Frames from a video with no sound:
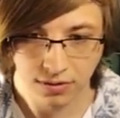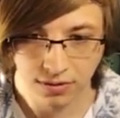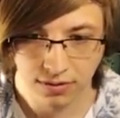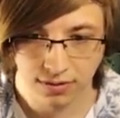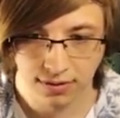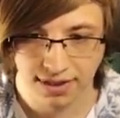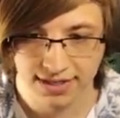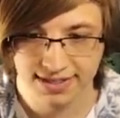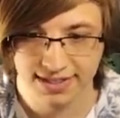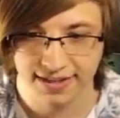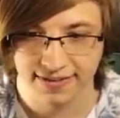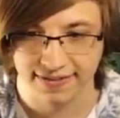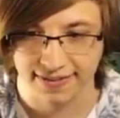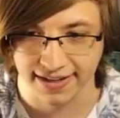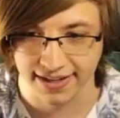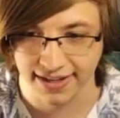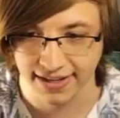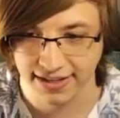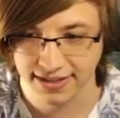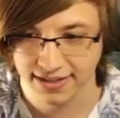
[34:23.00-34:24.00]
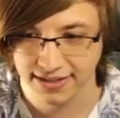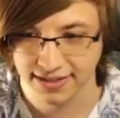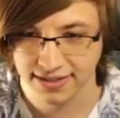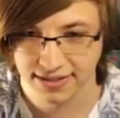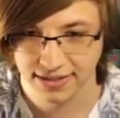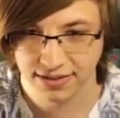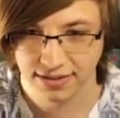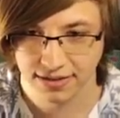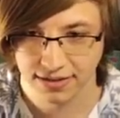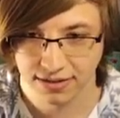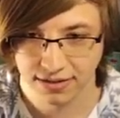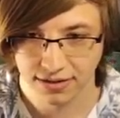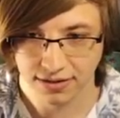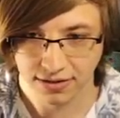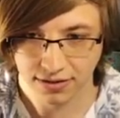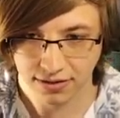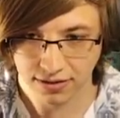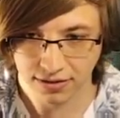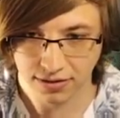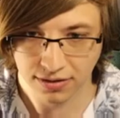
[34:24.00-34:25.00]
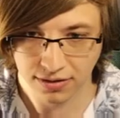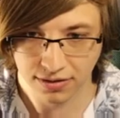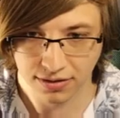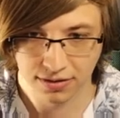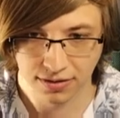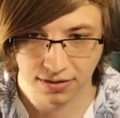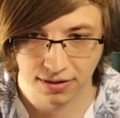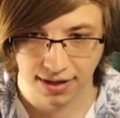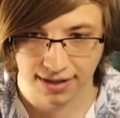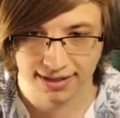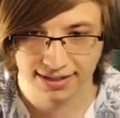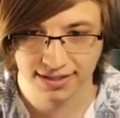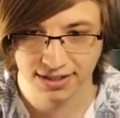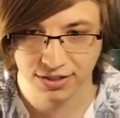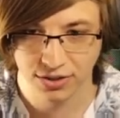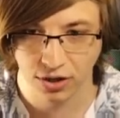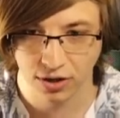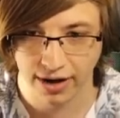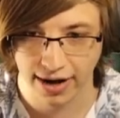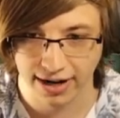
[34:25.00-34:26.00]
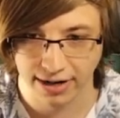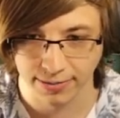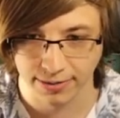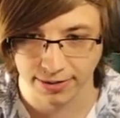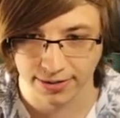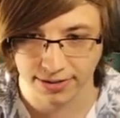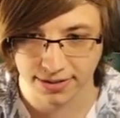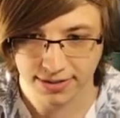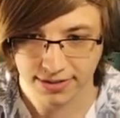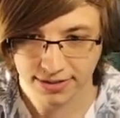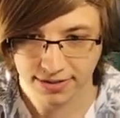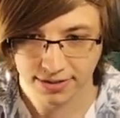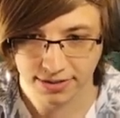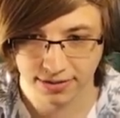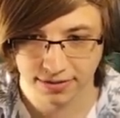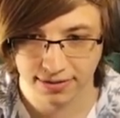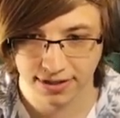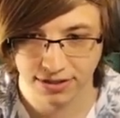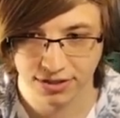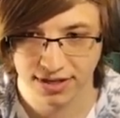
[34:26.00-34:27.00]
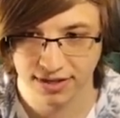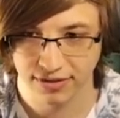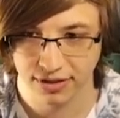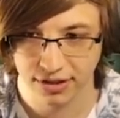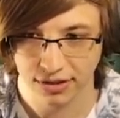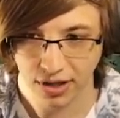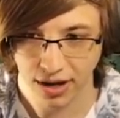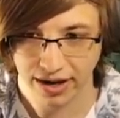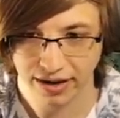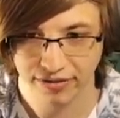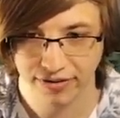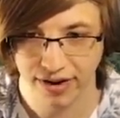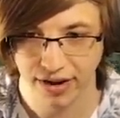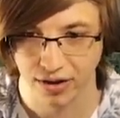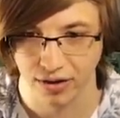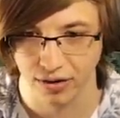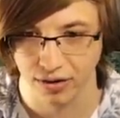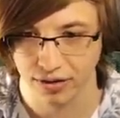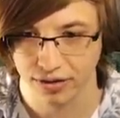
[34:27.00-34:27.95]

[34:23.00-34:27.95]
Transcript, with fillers: Is it these? I guess these are enemies. They just have a lot of health.